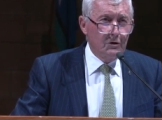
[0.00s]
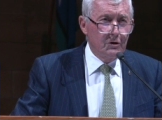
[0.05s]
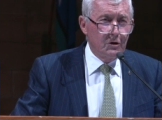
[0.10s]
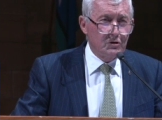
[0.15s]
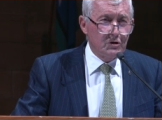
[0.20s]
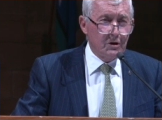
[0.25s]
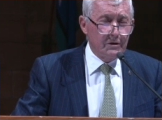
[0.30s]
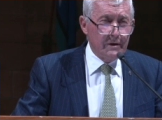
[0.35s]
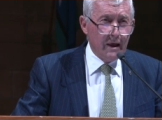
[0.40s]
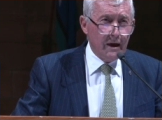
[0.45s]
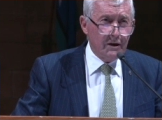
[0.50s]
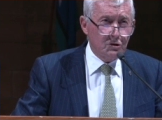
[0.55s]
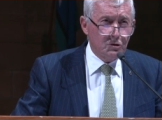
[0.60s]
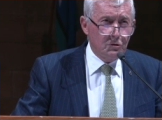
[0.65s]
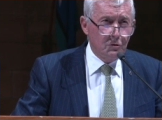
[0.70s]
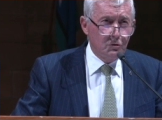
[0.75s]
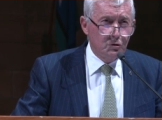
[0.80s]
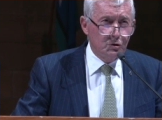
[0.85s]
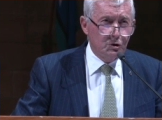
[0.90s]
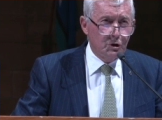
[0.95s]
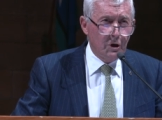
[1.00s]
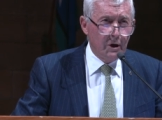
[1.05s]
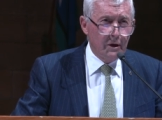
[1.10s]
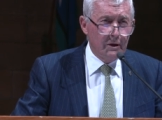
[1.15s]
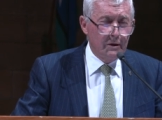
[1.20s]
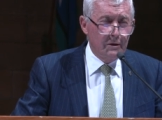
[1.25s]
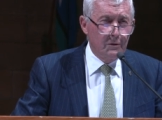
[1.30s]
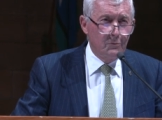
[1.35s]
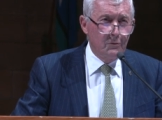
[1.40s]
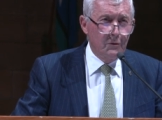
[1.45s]
There's a national
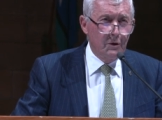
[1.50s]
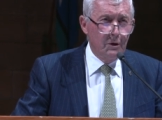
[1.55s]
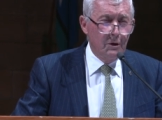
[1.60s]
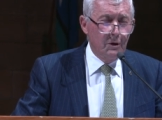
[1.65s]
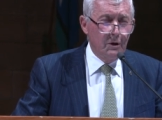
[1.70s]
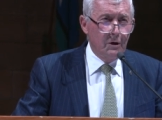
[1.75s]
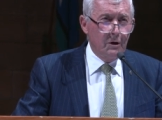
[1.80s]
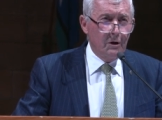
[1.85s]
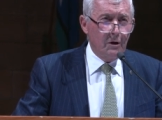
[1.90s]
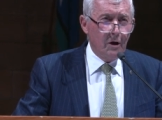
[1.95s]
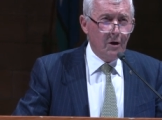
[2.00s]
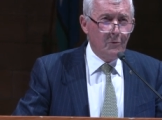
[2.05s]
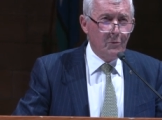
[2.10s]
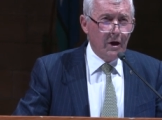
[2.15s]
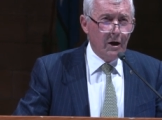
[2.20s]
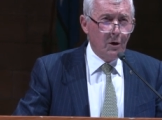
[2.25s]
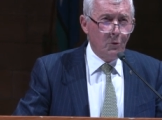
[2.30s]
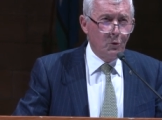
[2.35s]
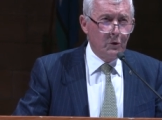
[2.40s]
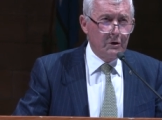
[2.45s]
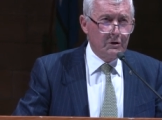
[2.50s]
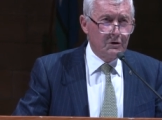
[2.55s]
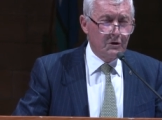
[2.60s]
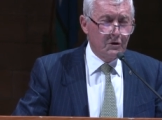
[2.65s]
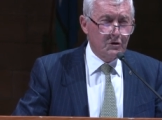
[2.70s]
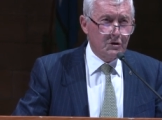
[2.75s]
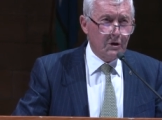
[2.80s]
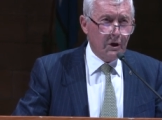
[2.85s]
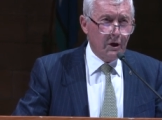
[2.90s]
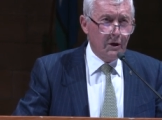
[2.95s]
shame about
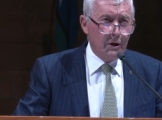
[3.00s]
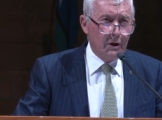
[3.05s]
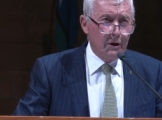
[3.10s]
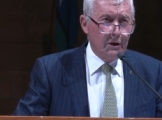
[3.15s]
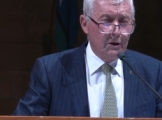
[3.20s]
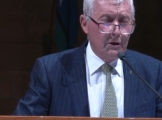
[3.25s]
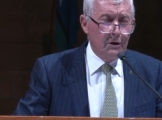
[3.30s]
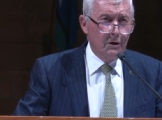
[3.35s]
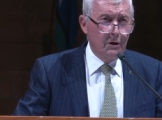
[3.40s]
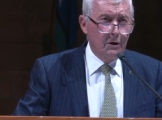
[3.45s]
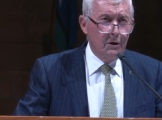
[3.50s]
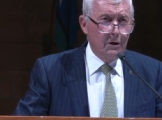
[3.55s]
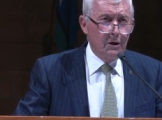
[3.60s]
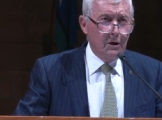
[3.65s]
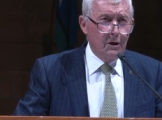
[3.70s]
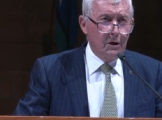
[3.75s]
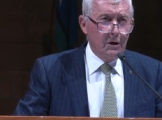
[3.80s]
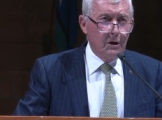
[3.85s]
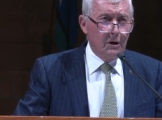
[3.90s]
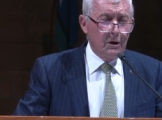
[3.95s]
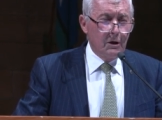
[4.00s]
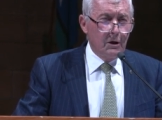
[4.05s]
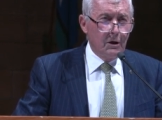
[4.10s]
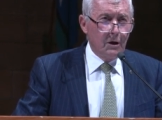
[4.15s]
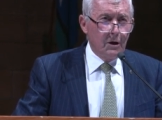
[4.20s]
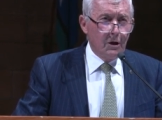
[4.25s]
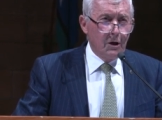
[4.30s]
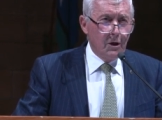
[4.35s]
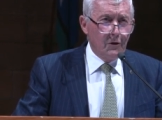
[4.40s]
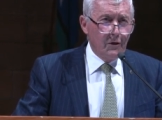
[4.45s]
Witness K
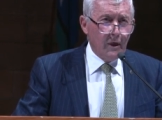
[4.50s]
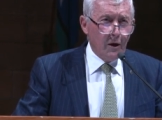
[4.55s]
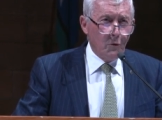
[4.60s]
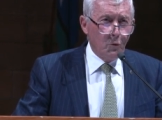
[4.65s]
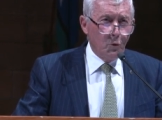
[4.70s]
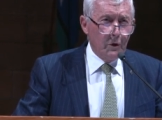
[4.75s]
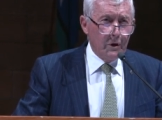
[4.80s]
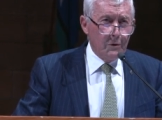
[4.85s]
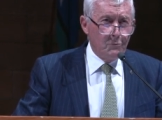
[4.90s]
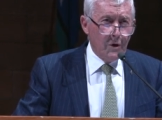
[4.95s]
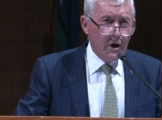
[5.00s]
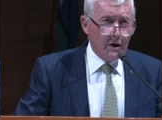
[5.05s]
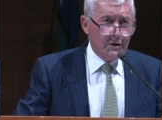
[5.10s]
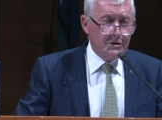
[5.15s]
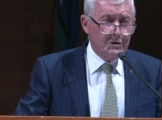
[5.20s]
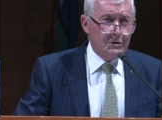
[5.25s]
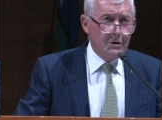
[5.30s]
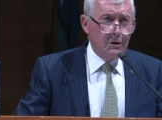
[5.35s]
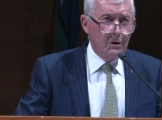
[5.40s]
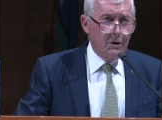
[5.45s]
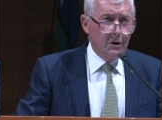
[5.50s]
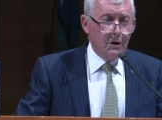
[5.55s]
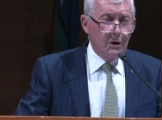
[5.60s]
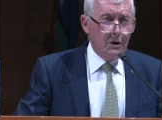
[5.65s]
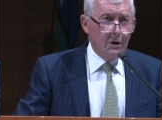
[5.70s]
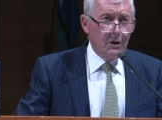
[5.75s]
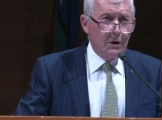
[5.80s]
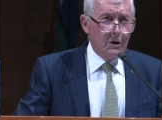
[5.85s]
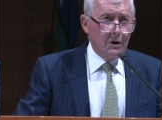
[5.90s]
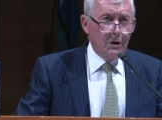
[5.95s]
that we must
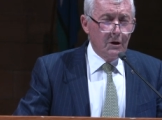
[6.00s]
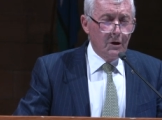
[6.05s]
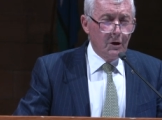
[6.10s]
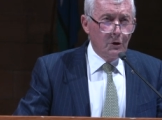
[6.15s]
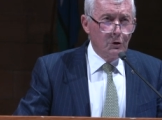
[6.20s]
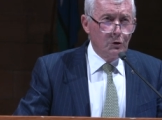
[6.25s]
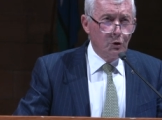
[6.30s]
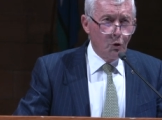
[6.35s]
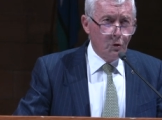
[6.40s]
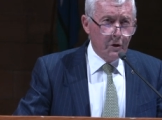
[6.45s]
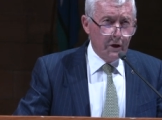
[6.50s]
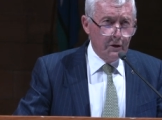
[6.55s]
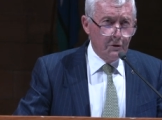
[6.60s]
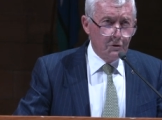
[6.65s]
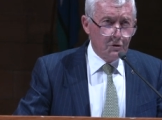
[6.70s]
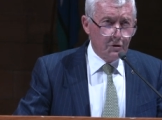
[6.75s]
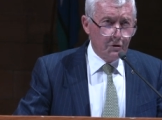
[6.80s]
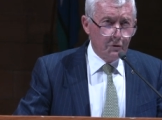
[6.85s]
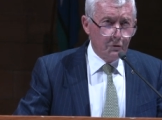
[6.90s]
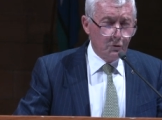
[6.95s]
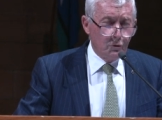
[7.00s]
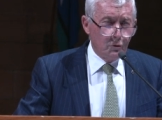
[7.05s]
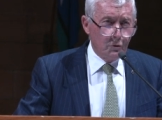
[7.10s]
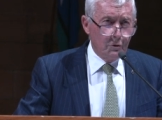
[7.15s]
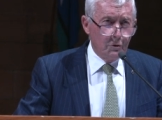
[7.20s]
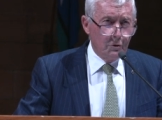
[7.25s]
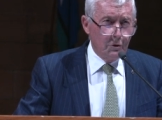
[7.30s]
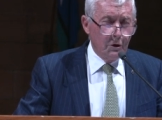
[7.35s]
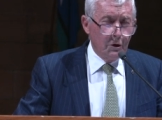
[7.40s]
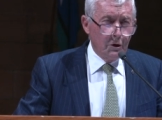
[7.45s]
look into.
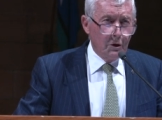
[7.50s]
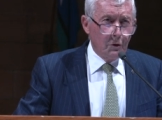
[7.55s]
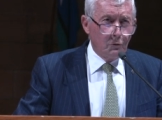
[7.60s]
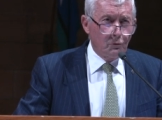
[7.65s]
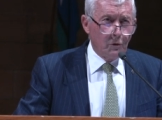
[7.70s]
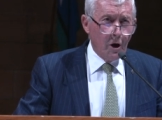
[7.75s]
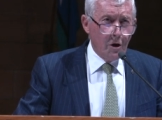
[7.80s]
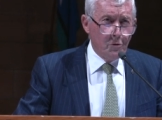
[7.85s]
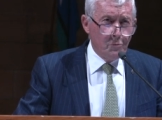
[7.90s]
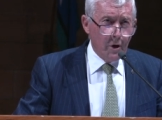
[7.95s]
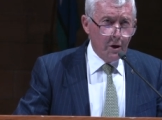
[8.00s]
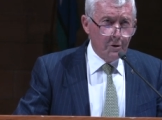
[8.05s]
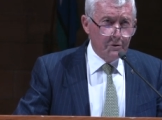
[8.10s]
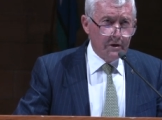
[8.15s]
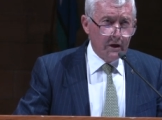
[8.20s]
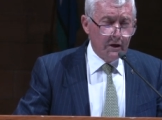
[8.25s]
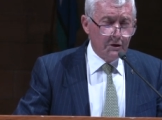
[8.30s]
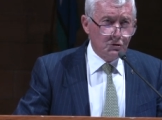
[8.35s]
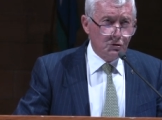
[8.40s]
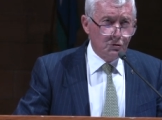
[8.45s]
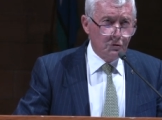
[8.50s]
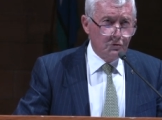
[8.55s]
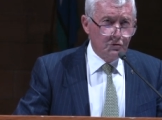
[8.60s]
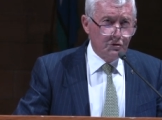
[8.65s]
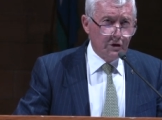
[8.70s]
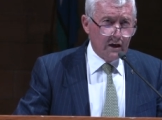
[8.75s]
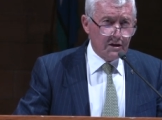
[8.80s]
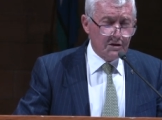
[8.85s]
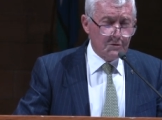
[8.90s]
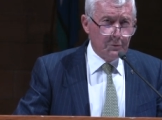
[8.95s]
Robo debt should
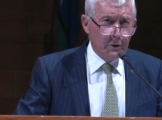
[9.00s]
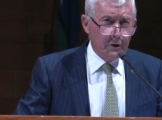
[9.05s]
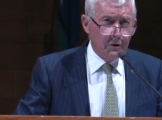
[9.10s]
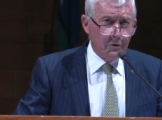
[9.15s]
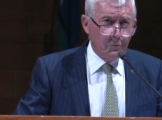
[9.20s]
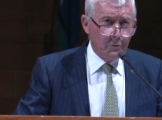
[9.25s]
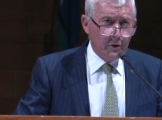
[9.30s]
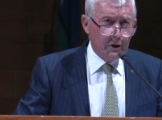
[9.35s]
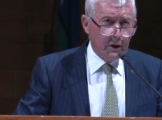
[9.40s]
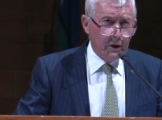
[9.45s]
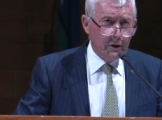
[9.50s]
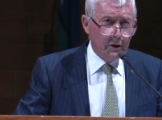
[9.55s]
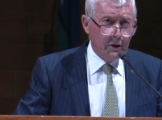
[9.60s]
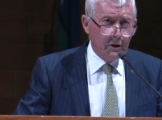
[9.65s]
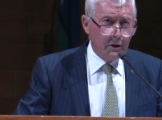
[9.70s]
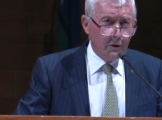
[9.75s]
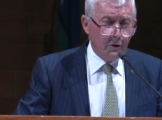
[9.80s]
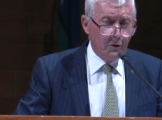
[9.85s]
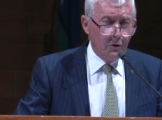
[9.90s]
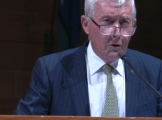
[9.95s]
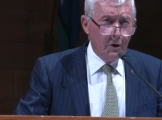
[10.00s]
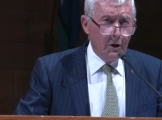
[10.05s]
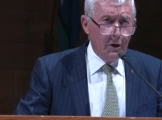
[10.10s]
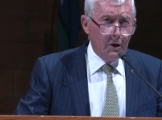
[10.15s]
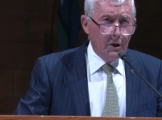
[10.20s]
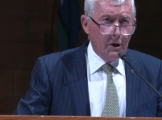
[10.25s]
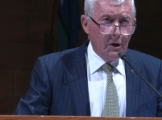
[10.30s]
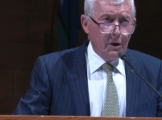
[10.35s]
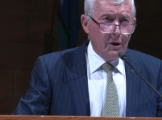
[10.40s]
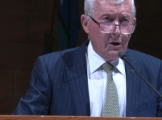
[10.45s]
just be the beginning,
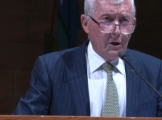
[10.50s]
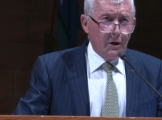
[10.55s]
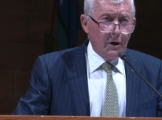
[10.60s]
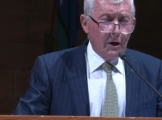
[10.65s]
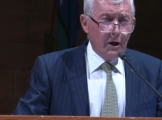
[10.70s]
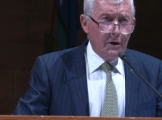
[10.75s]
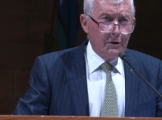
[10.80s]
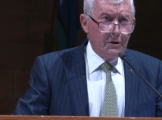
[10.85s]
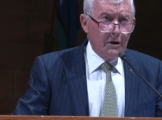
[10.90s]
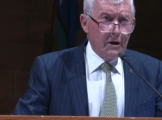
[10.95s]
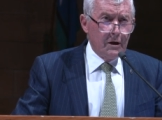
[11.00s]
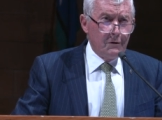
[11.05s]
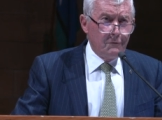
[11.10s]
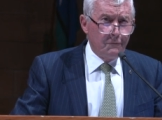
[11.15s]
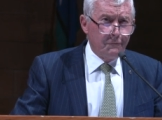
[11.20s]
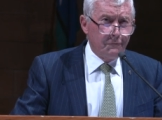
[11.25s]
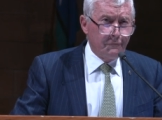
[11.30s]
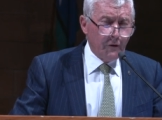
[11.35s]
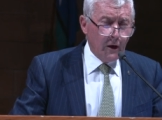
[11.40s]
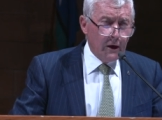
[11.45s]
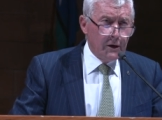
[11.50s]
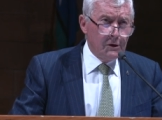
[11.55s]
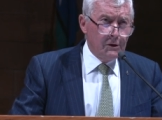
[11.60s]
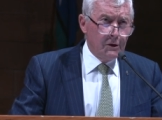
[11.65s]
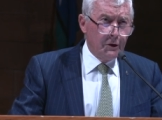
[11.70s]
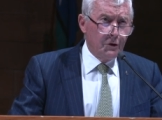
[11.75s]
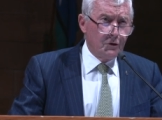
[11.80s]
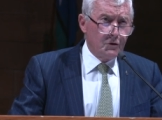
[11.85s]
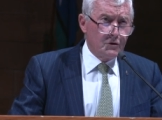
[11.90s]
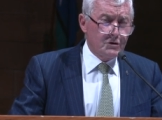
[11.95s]
and the
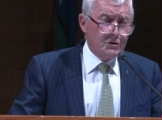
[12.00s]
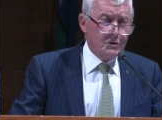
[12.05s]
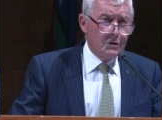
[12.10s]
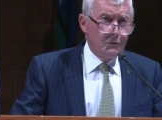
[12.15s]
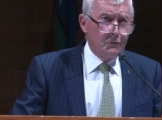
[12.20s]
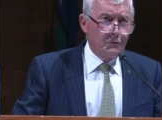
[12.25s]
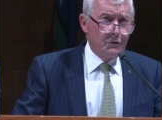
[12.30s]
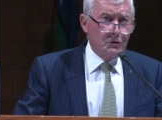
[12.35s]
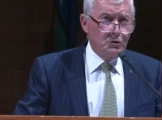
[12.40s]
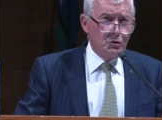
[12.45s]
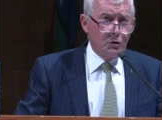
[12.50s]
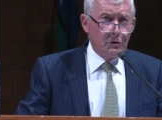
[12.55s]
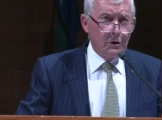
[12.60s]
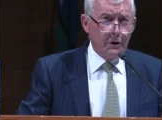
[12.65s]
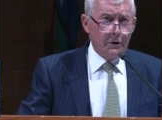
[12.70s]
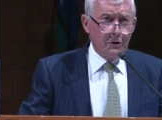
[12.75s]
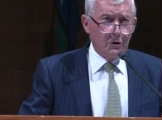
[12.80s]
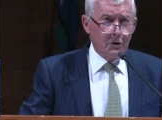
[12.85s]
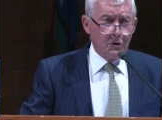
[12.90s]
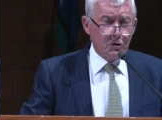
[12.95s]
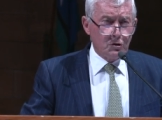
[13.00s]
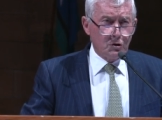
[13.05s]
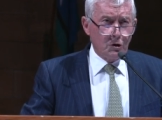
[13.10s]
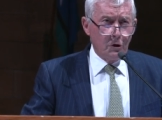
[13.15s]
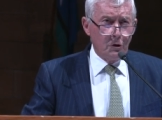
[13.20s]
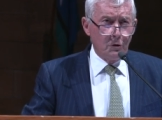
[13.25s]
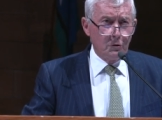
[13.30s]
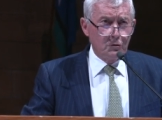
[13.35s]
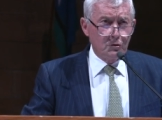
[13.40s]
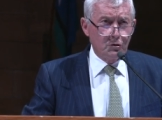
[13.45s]
failures for Julian
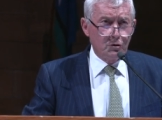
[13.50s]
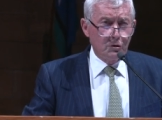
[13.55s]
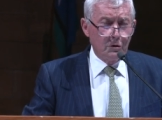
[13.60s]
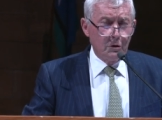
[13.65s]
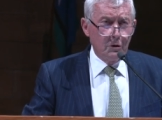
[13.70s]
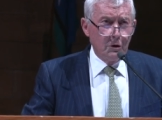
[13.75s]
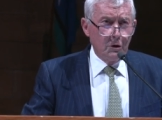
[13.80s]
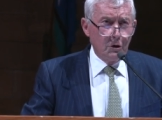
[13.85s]
Assange